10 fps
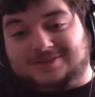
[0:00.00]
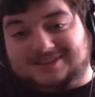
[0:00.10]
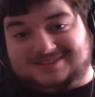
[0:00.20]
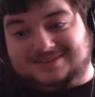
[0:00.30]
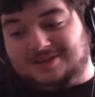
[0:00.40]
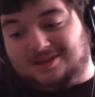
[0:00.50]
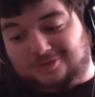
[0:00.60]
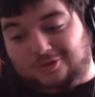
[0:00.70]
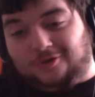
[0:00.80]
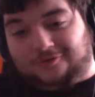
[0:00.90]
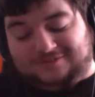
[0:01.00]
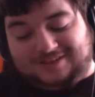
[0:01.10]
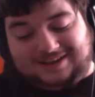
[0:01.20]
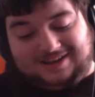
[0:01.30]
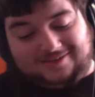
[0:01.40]
This is going to be a long
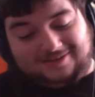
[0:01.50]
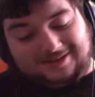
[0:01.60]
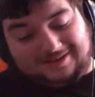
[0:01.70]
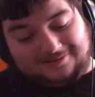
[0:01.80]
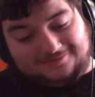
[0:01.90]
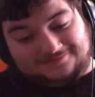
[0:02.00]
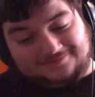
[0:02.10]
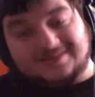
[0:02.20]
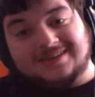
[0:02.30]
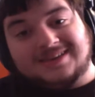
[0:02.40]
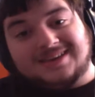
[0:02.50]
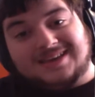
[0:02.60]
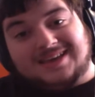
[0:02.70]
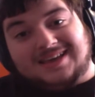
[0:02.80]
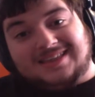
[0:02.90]
video.
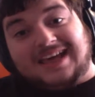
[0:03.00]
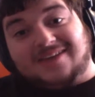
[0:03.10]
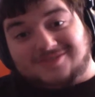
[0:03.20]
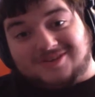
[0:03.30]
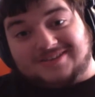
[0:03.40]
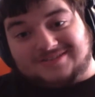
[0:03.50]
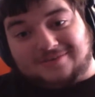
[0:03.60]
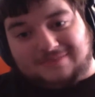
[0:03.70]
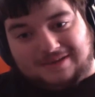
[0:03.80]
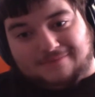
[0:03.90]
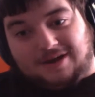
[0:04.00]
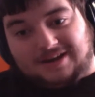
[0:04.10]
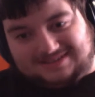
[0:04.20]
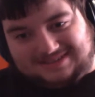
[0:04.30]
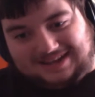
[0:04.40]
Now, you guys know me and
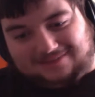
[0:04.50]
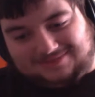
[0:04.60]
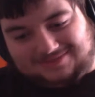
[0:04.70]
Midas games.